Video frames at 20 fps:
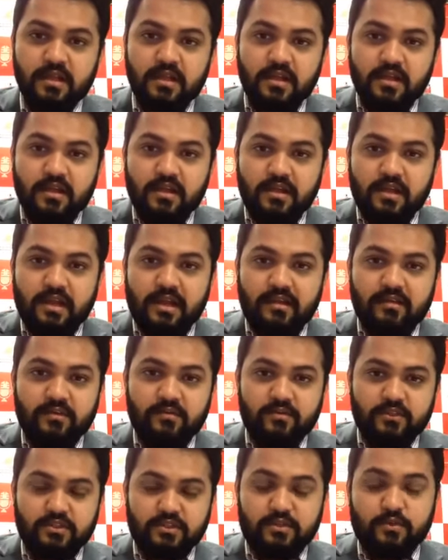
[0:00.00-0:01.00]
and
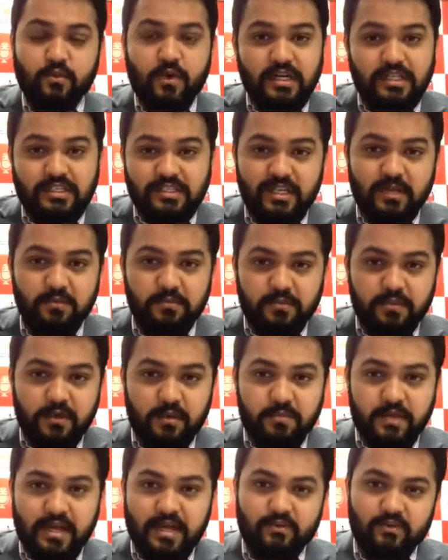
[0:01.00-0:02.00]
which is quite cheap
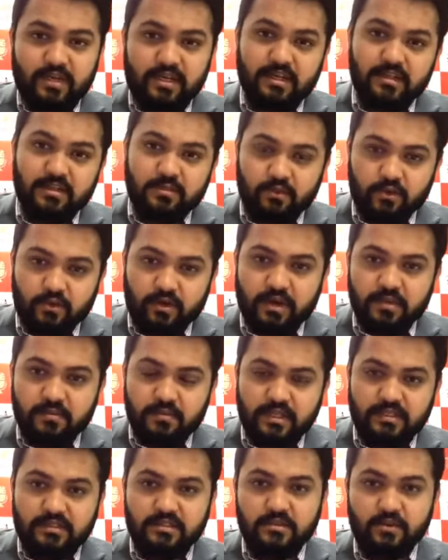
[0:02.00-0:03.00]
compared to any other program.
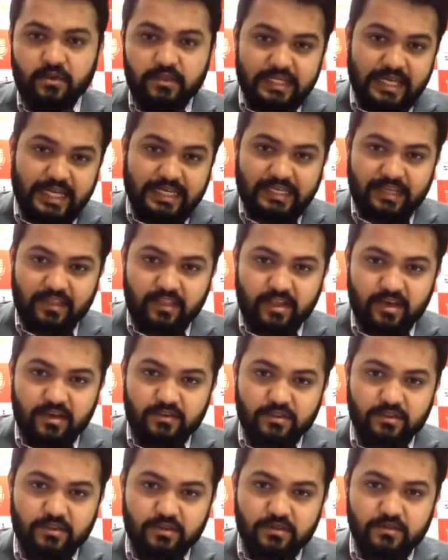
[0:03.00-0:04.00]
It's only
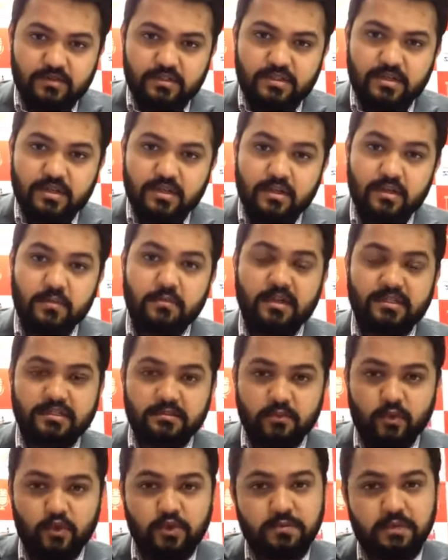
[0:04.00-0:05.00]
$18,000. As a
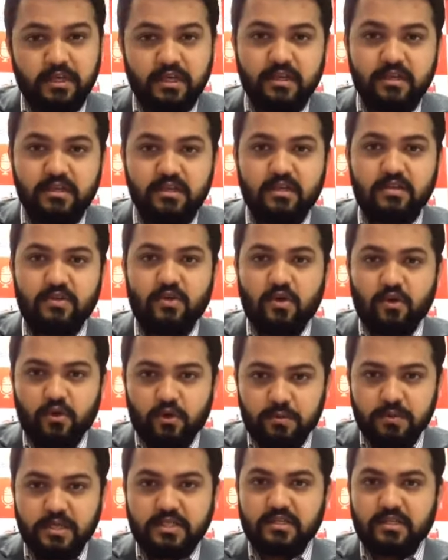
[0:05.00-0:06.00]
boat builder, your
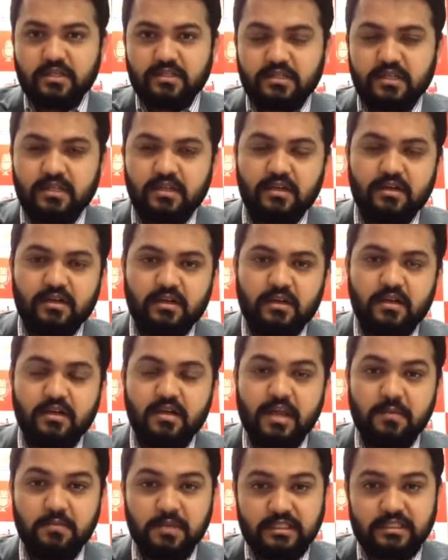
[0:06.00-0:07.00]
occupation is under
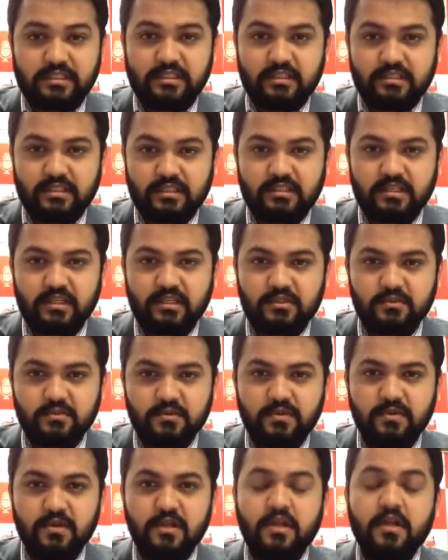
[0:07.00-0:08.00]
MLTSSL as
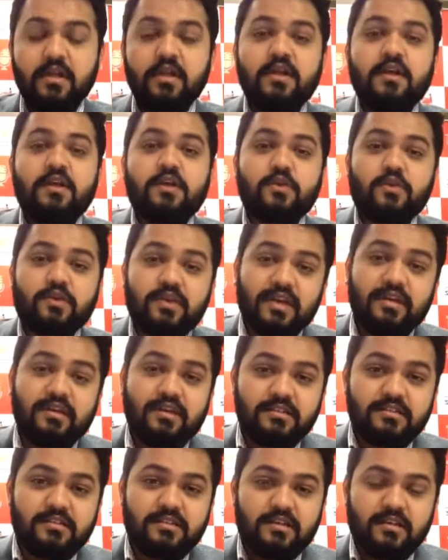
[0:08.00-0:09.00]
well. You can
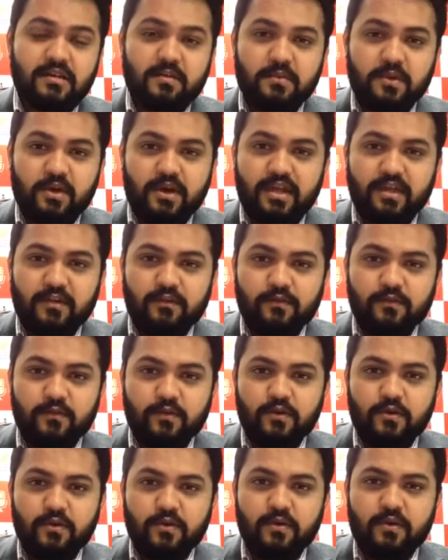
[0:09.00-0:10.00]
consider applying for
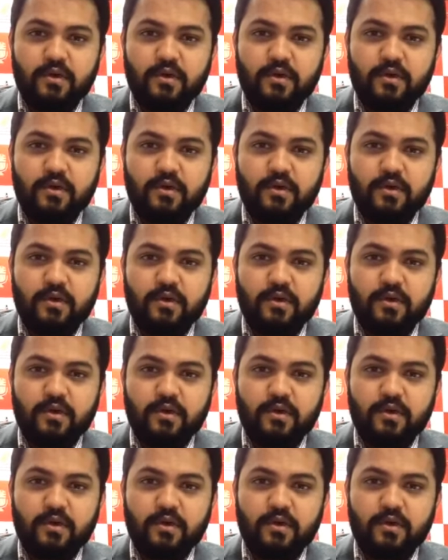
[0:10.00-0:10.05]
your